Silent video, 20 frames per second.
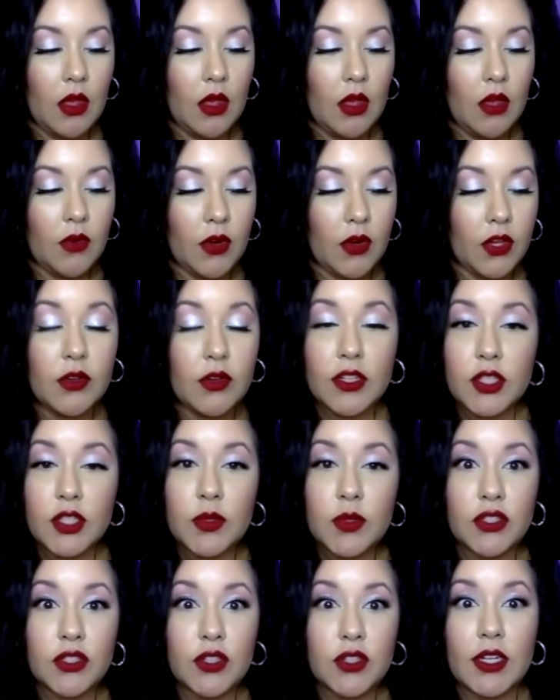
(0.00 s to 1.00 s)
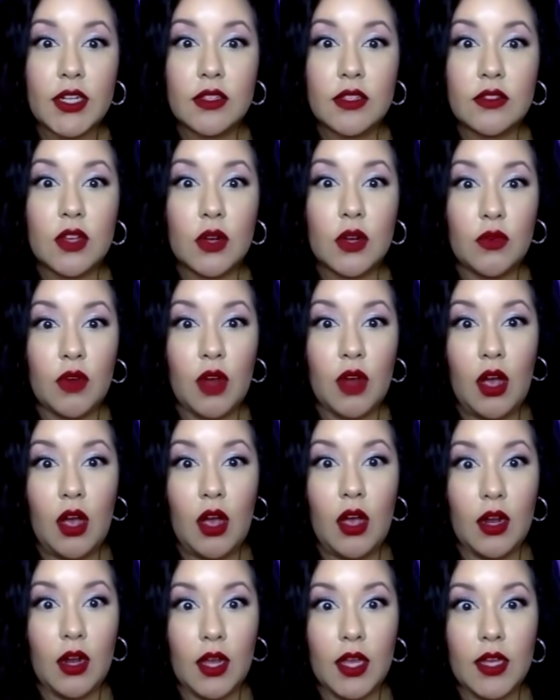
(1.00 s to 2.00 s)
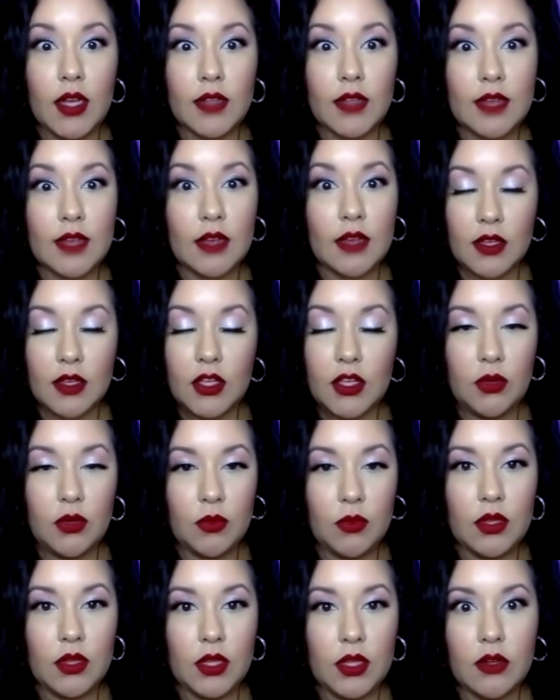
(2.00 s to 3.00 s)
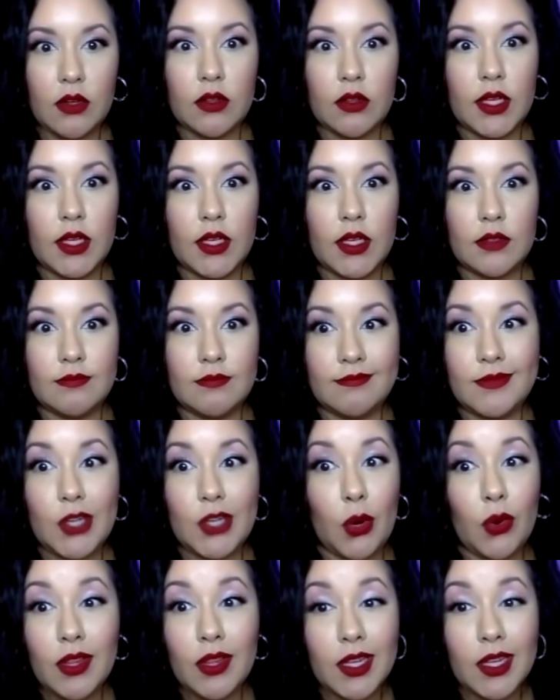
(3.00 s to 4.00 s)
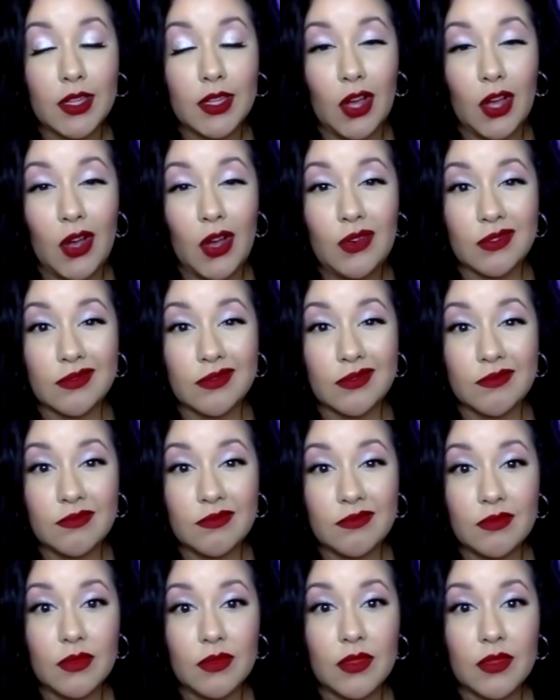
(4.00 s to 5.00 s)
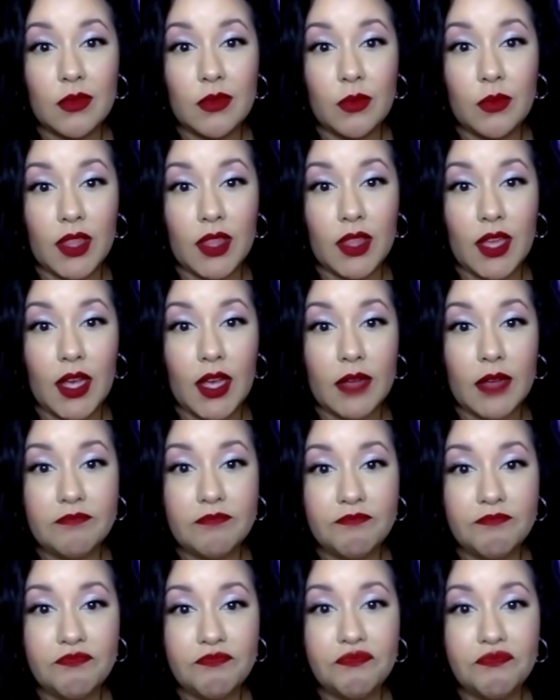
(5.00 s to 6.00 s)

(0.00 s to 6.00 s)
for you, because you were treated so wrong, and it sounds like you were literally totally alone with it. And